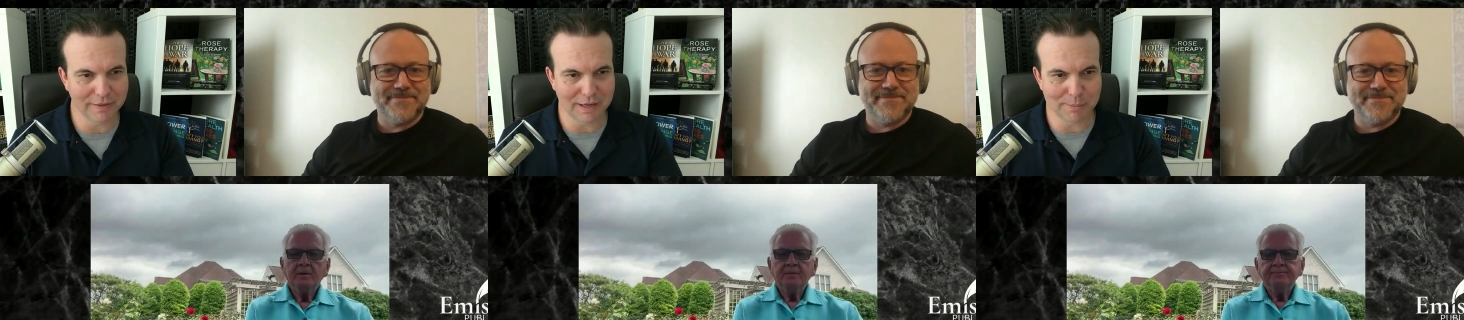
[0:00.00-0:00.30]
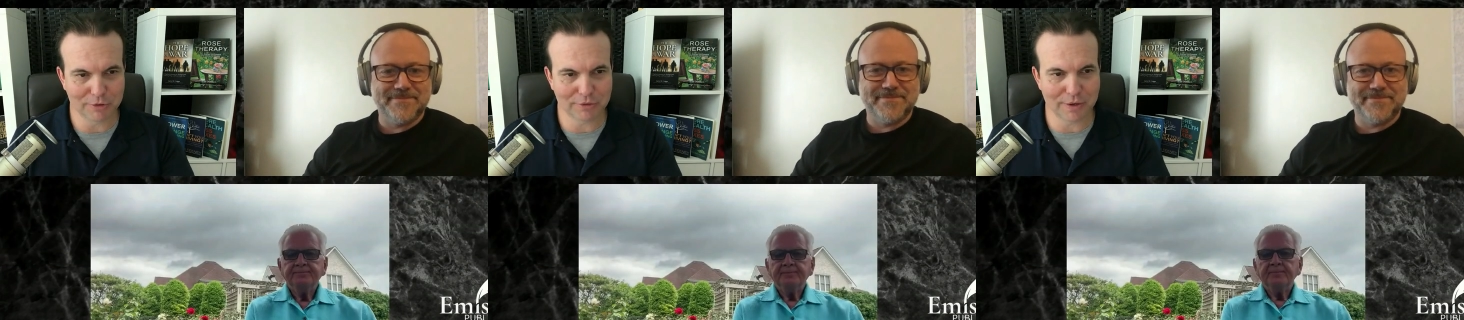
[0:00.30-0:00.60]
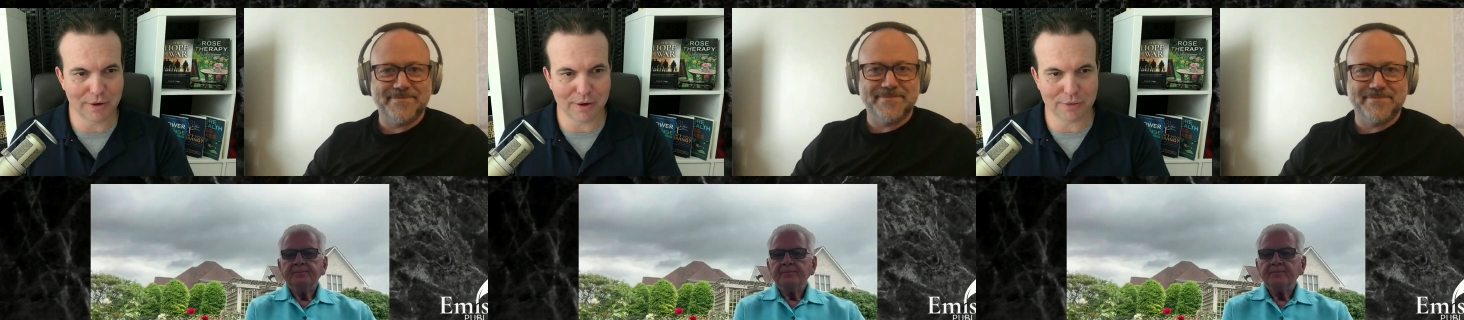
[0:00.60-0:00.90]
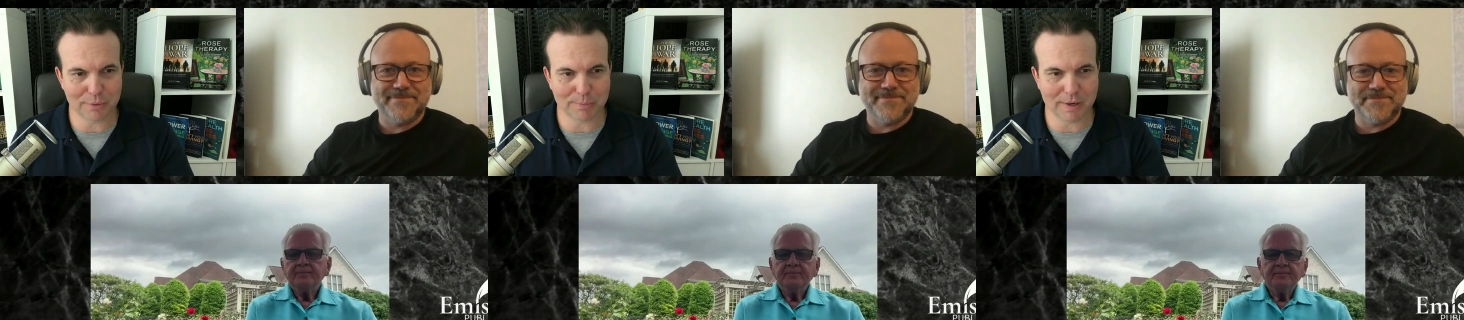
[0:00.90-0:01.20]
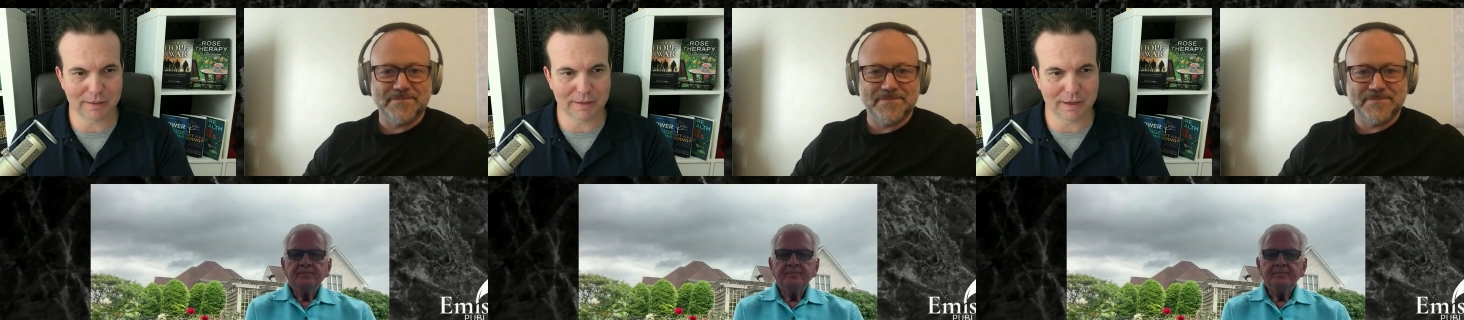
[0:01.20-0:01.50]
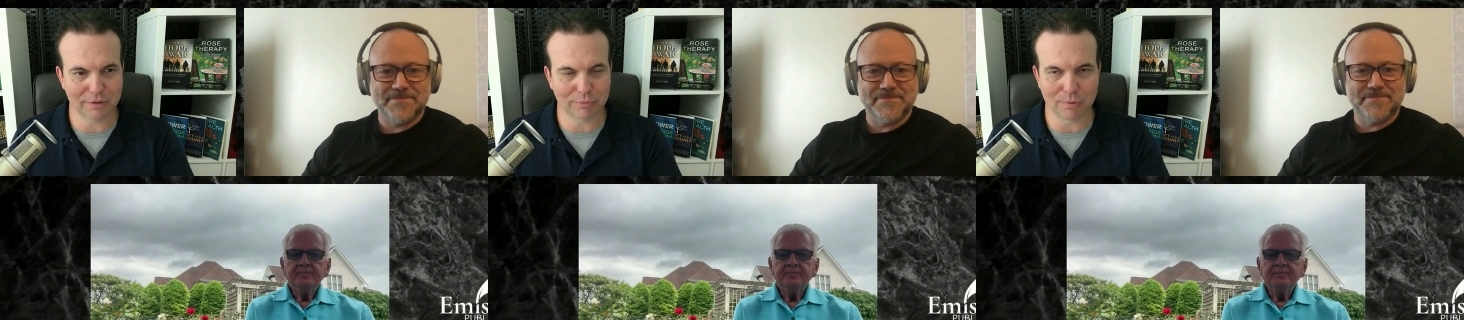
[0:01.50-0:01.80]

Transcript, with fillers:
Speaker 1: the Emissary Author Podcast.